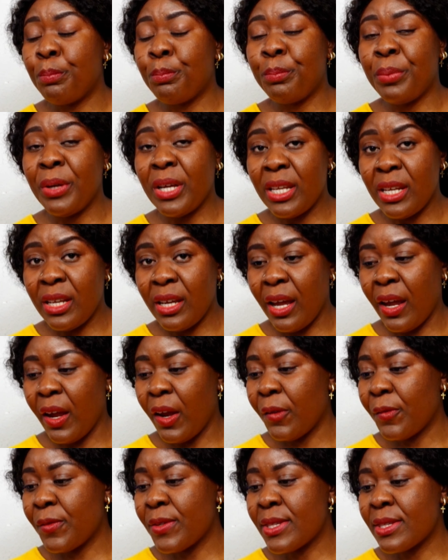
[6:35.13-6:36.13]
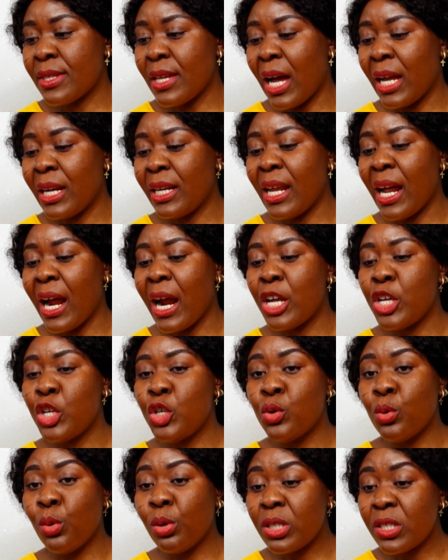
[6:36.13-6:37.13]
PDFs and they are
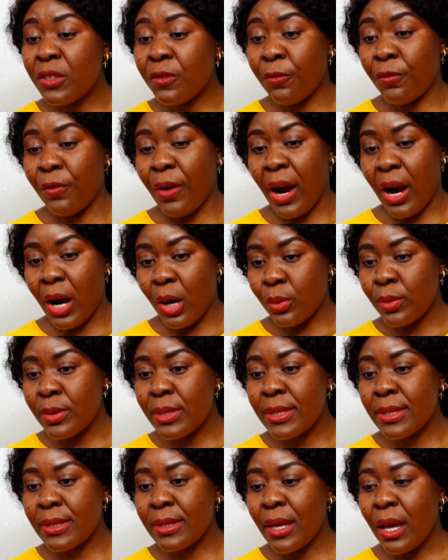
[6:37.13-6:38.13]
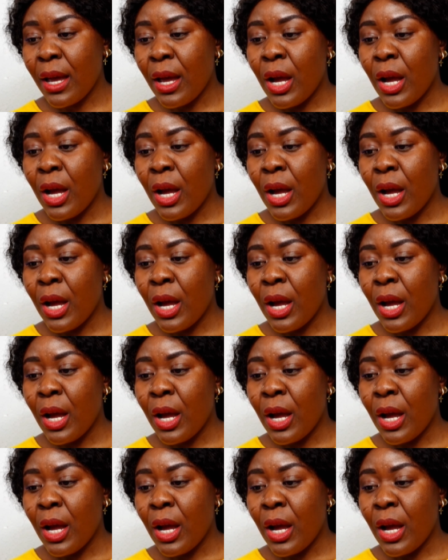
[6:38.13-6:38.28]
huge files,